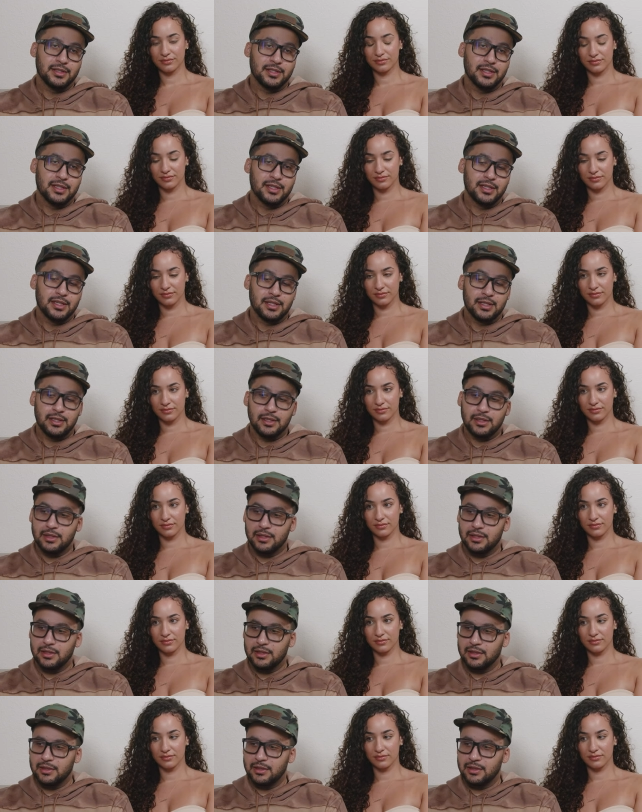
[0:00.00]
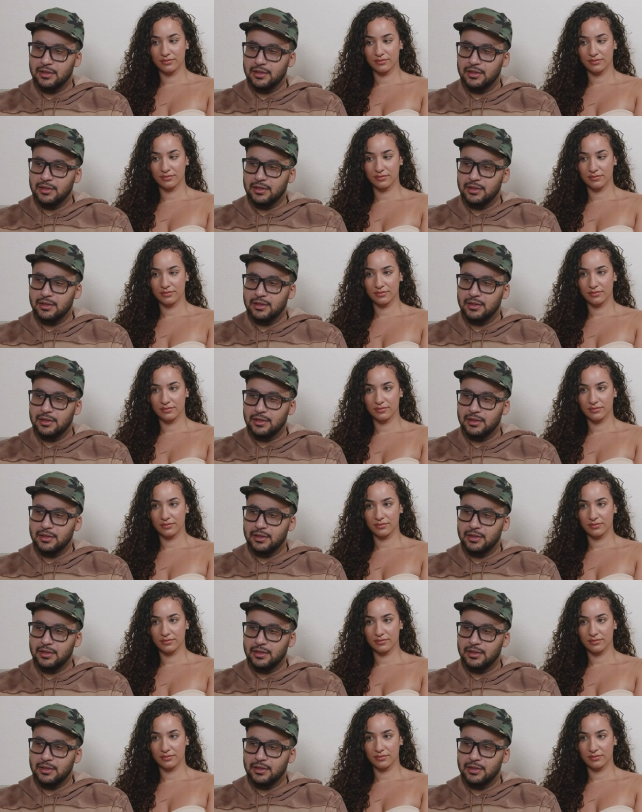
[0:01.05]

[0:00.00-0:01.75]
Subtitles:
Nobody speaks.